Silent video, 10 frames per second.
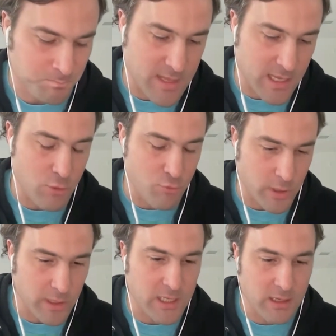that you
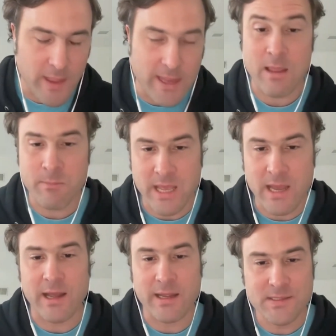really need like
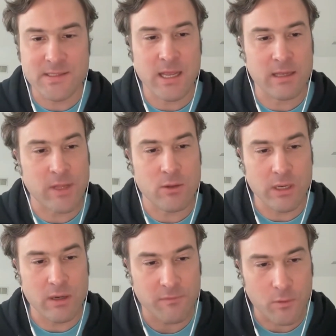APIs and you
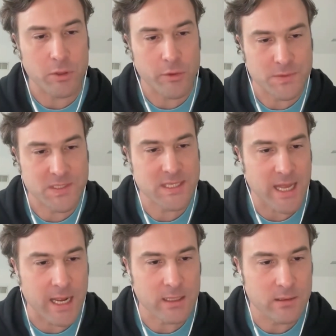need a full-blown
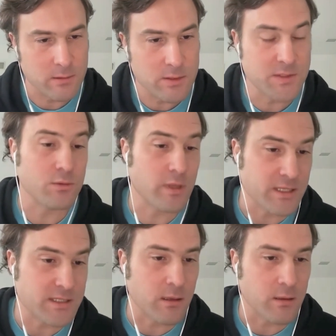stack, so like
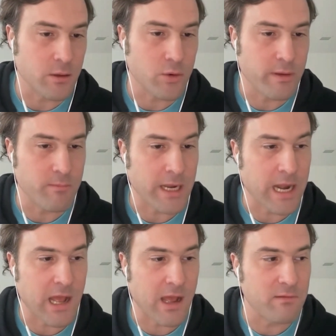a telco that might
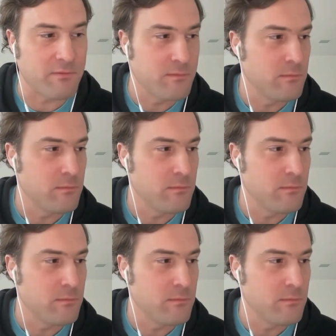have